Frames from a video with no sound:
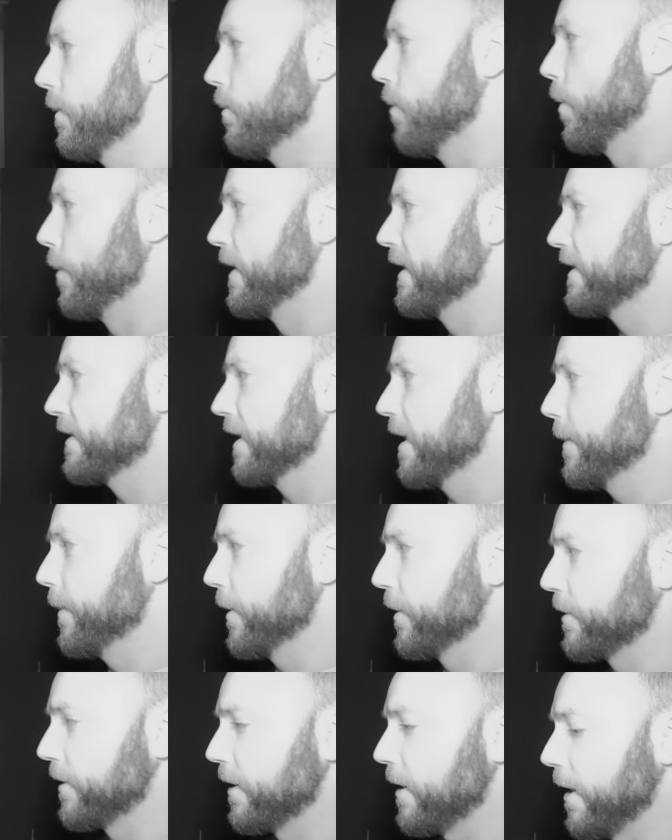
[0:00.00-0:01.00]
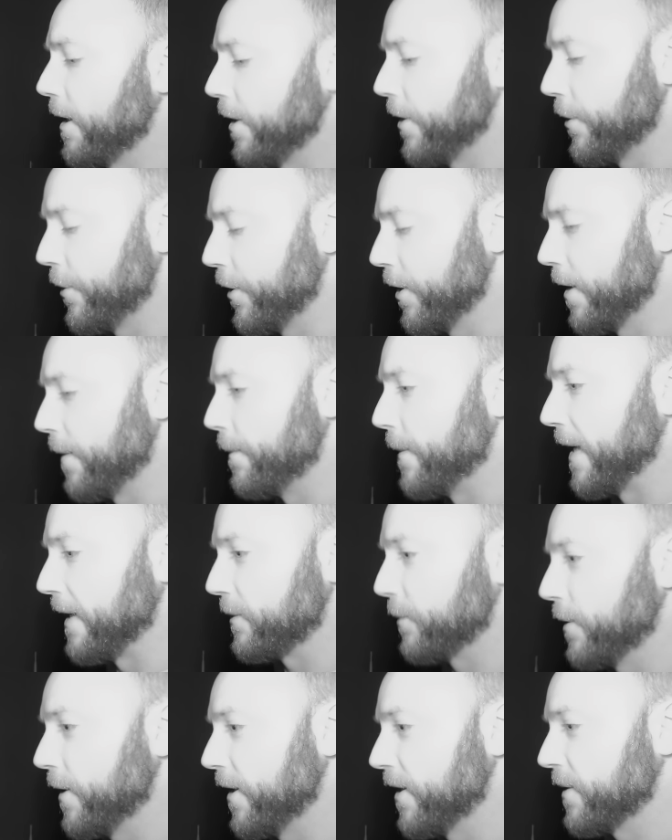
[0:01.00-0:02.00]
When we sleep here tonight, are you going to
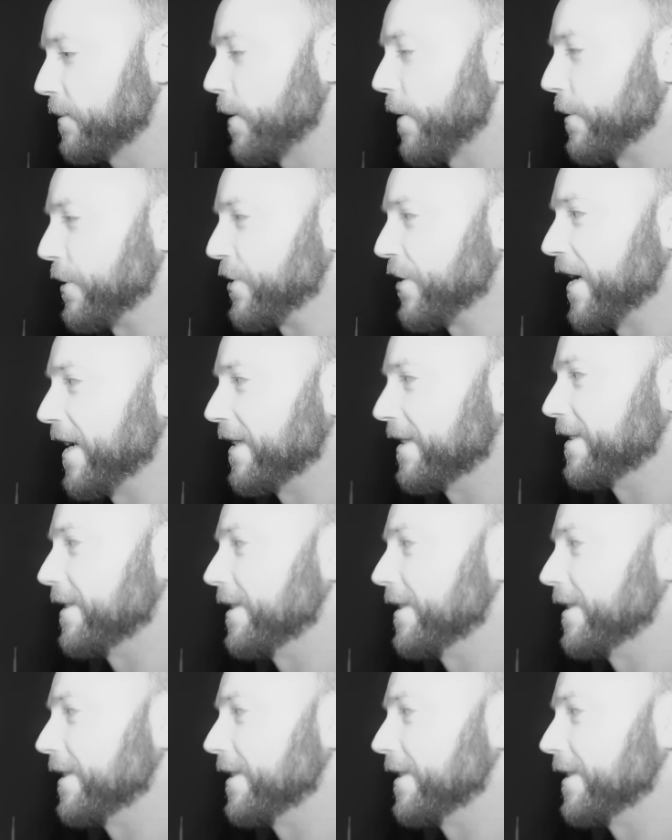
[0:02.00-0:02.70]
mess with us while we're trying to